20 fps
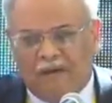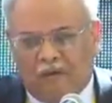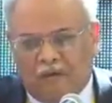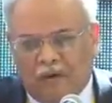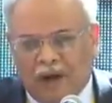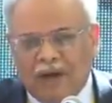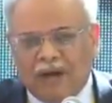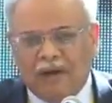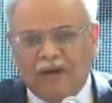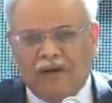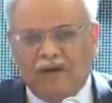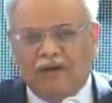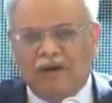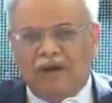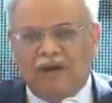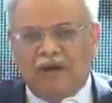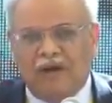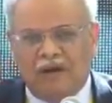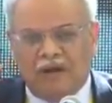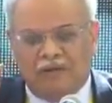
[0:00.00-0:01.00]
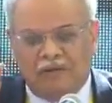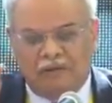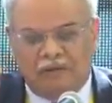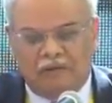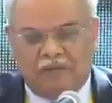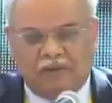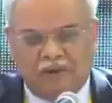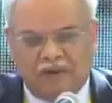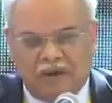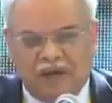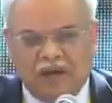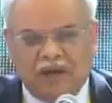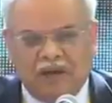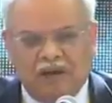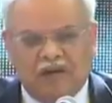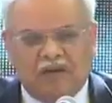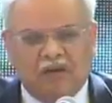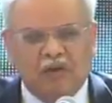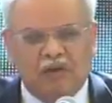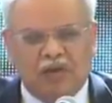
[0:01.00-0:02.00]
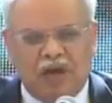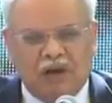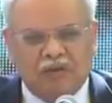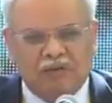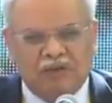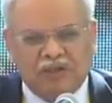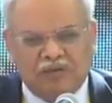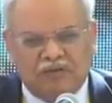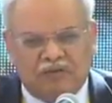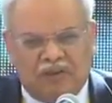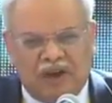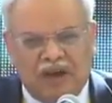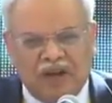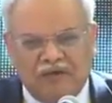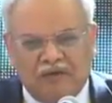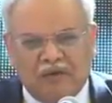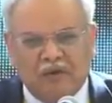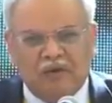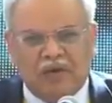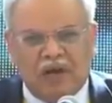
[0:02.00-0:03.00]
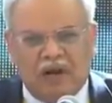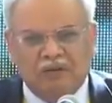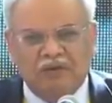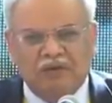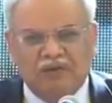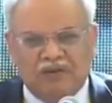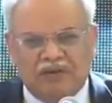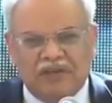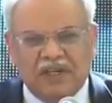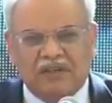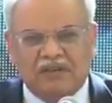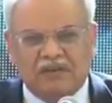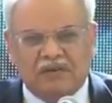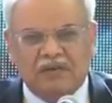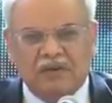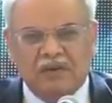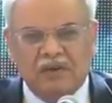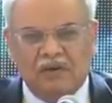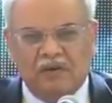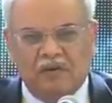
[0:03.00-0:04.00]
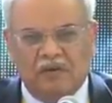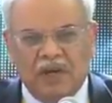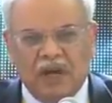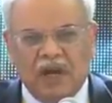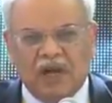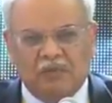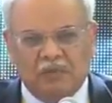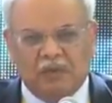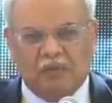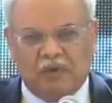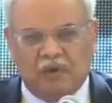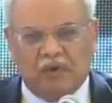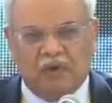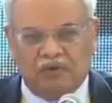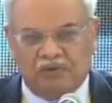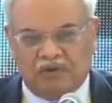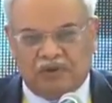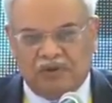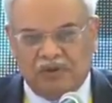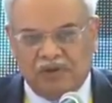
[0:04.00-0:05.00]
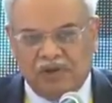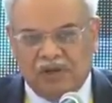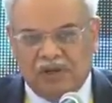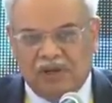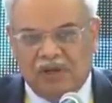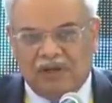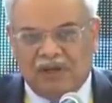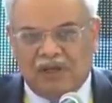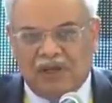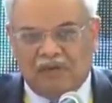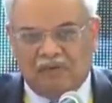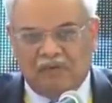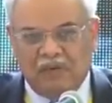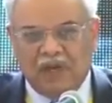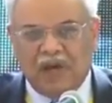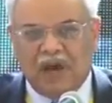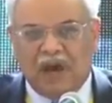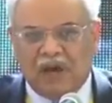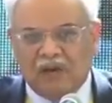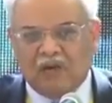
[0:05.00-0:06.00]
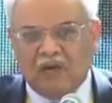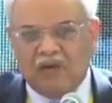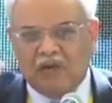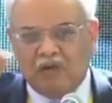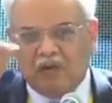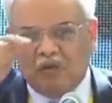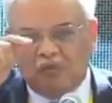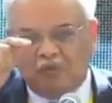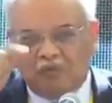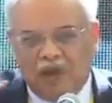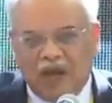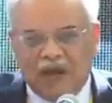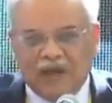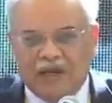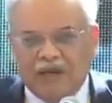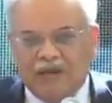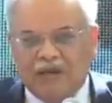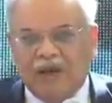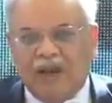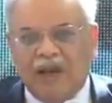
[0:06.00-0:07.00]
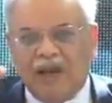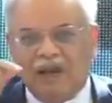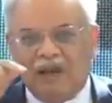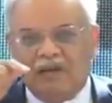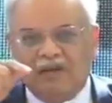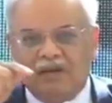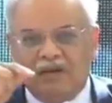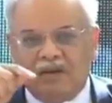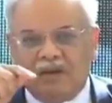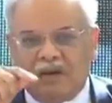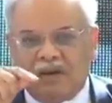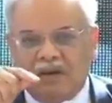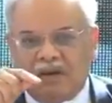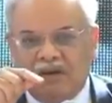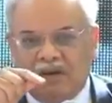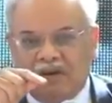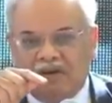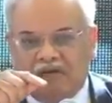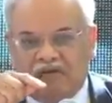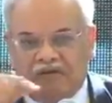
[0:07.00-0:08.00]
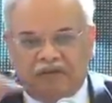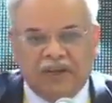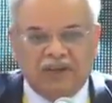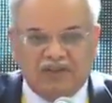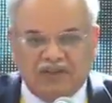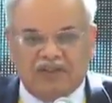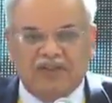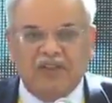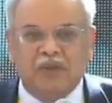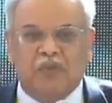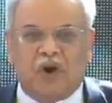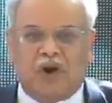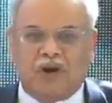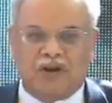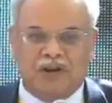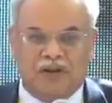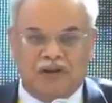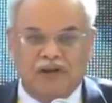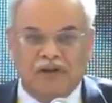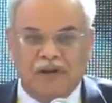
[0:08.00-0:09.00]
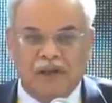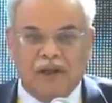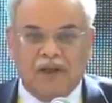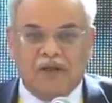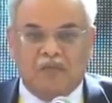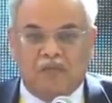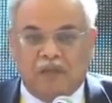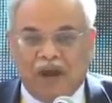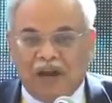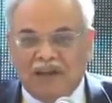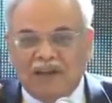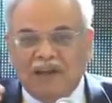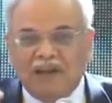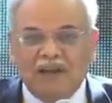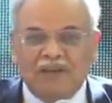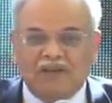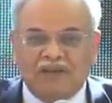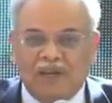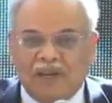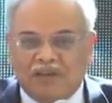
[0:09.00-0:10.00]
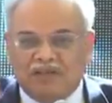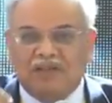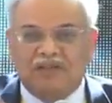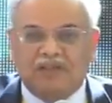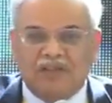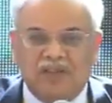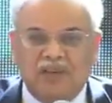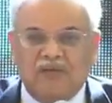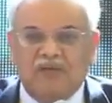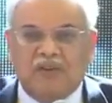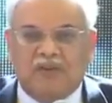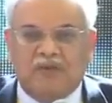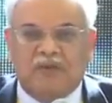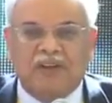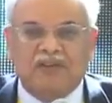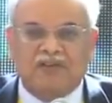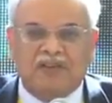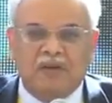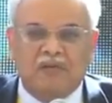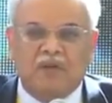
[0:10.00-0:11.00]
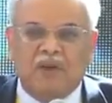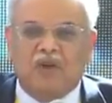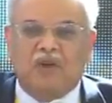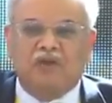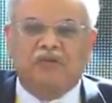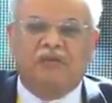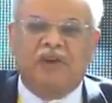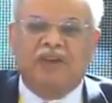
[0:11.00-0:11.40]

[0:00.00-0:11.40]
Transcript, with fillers: one, uh, the, in 2005, 2006, we had proposed that we are going to mine and uh, fence the border. Mining is necessary with fencing because